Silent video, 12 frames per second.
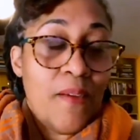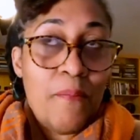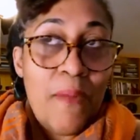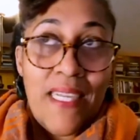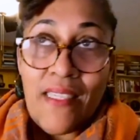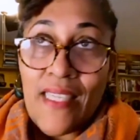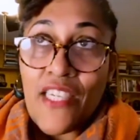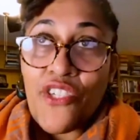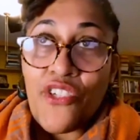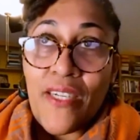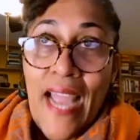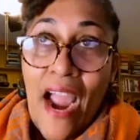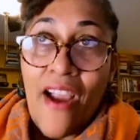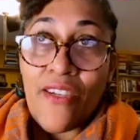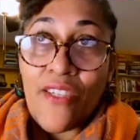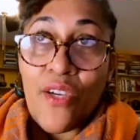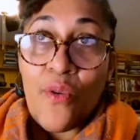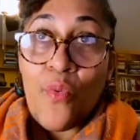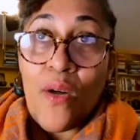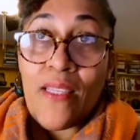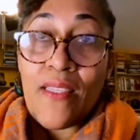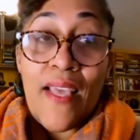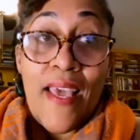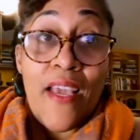my central character
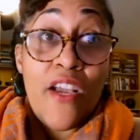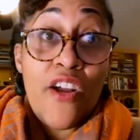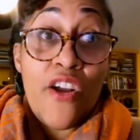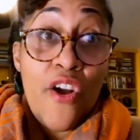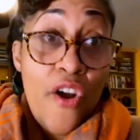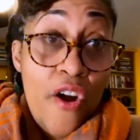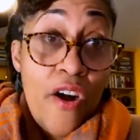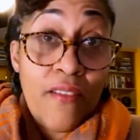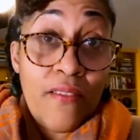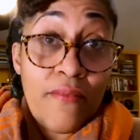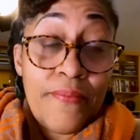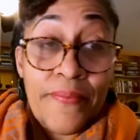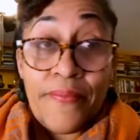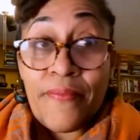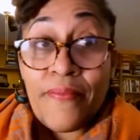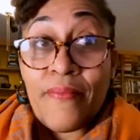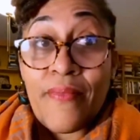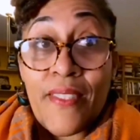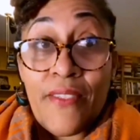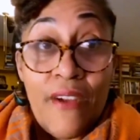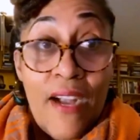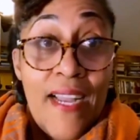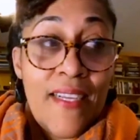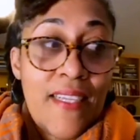was a girl,
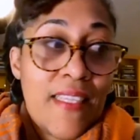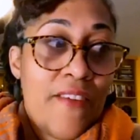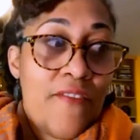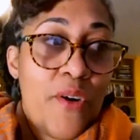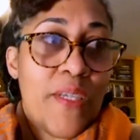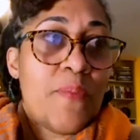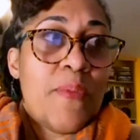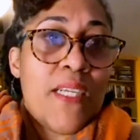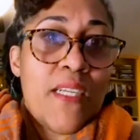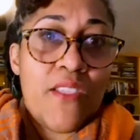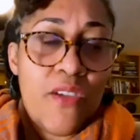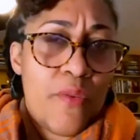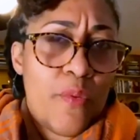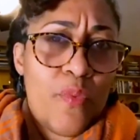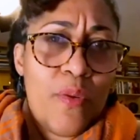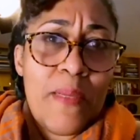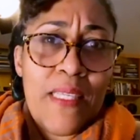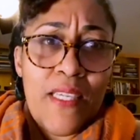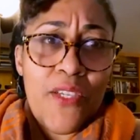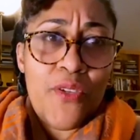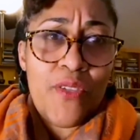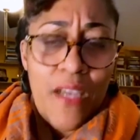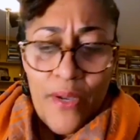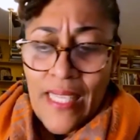right? Because I've always been concerned with women's
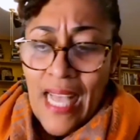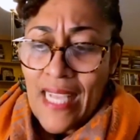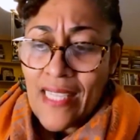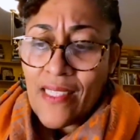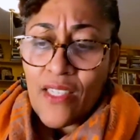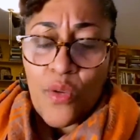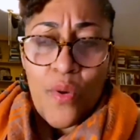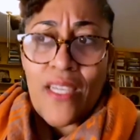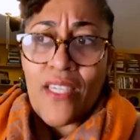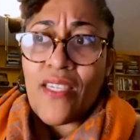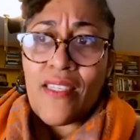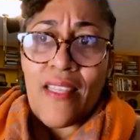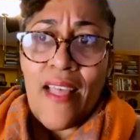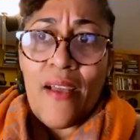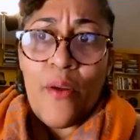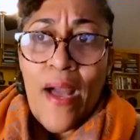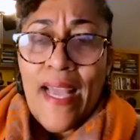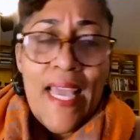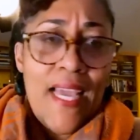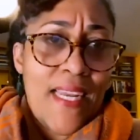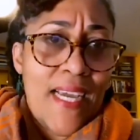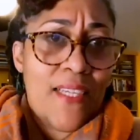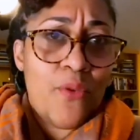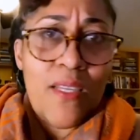issues. I always ask these questions like, why can't
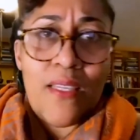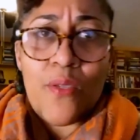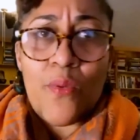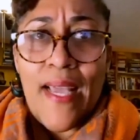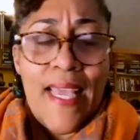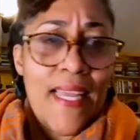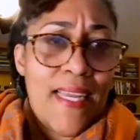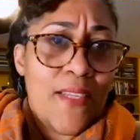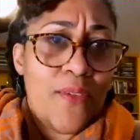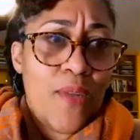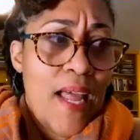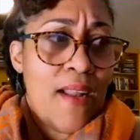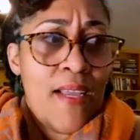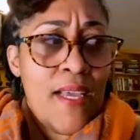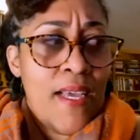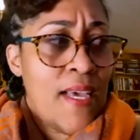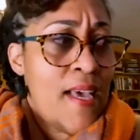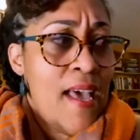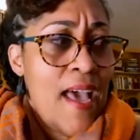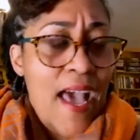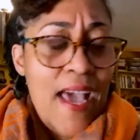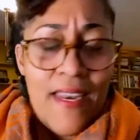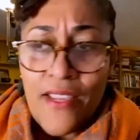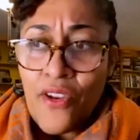I do this? Why can't I do that?
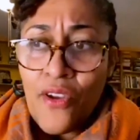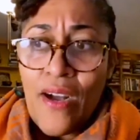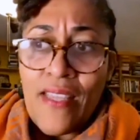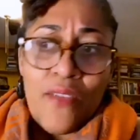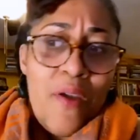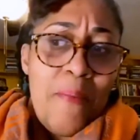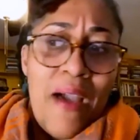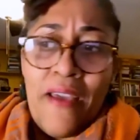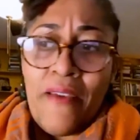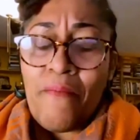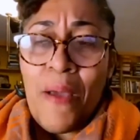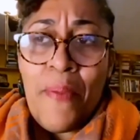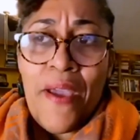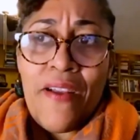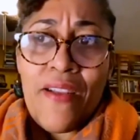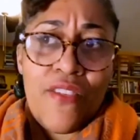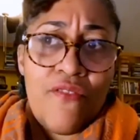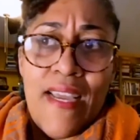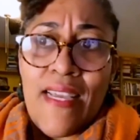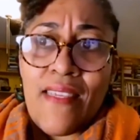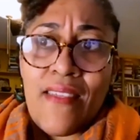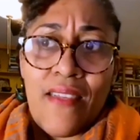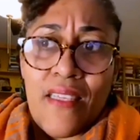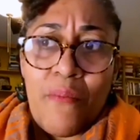And, so when my parents
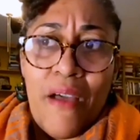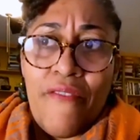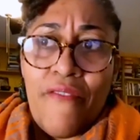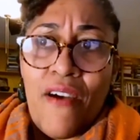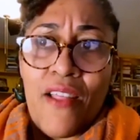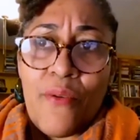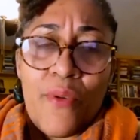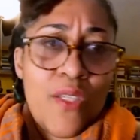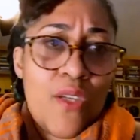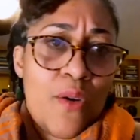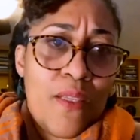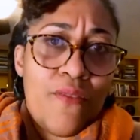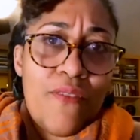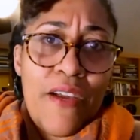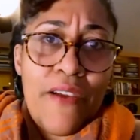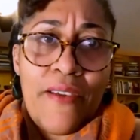raised us, my father was always